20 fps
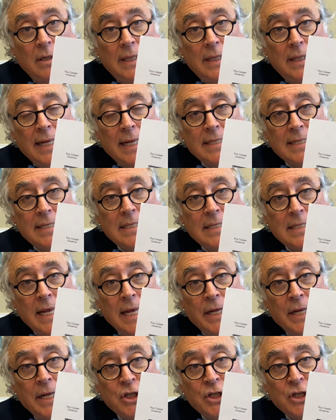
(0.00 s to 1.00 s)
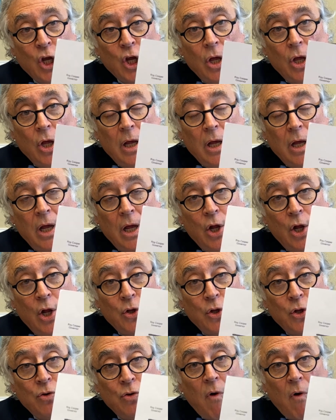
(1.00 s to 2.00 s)
that says
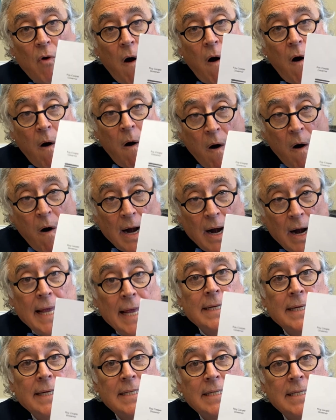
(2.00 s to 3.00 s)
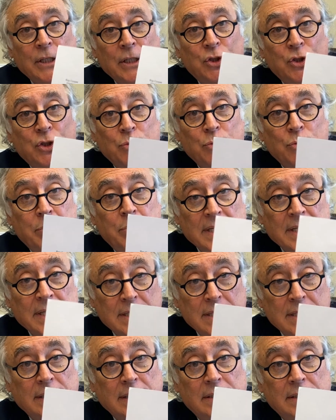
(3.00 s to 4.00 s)
you are an essential
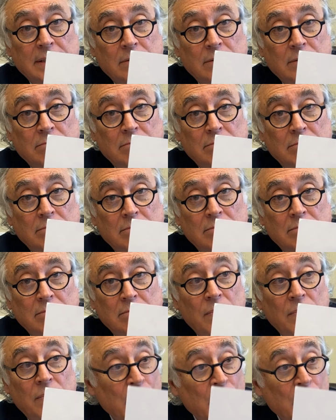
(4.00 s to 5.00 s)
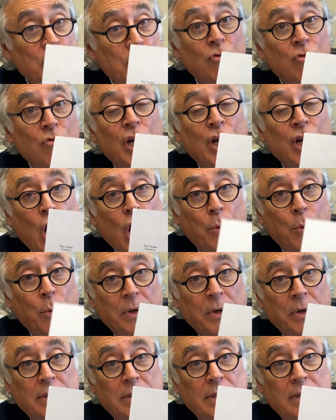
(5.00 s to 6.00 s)
business, then you can
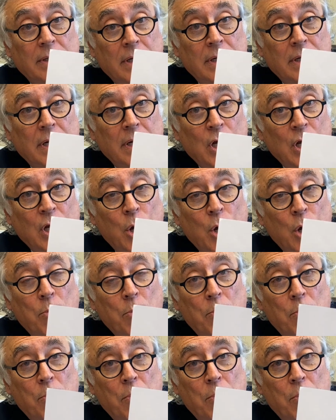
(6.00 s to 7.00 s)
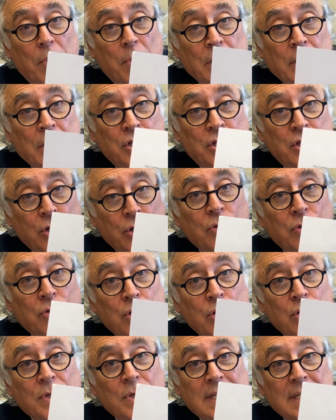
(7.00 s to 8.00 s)
open. Until
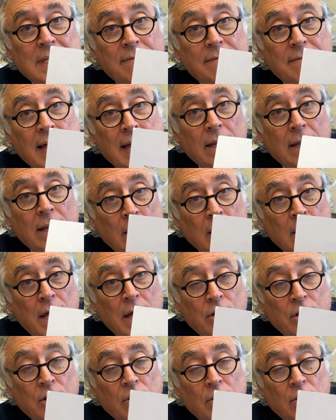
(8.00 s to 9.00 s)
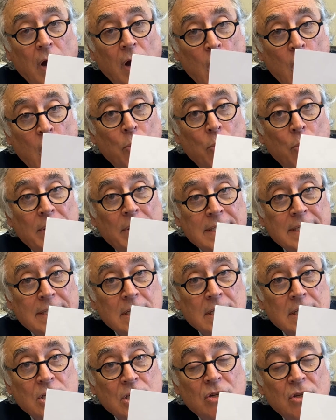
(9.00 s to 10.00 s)
you receive that letter, all
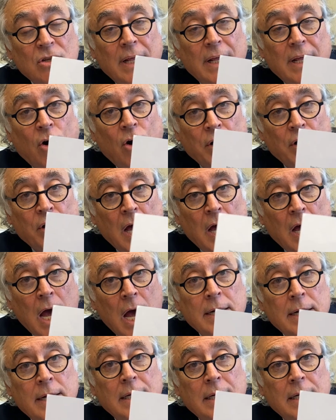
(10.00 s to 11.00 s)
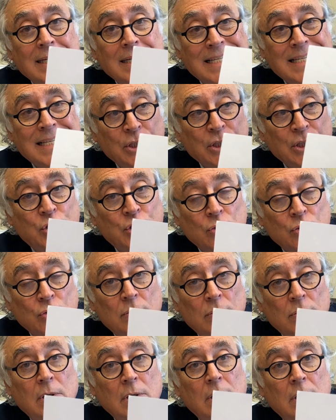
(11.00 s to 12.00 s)
businesses that are
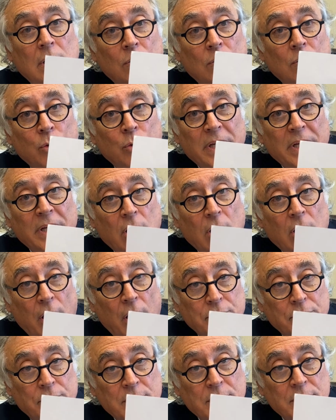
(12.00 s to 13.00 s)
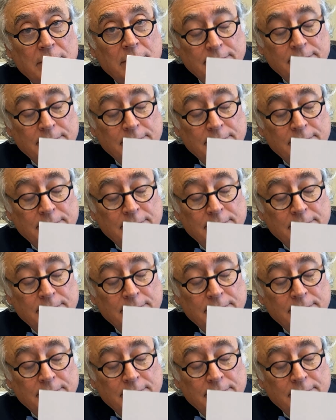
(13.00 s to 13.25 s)
non-essential will be closed.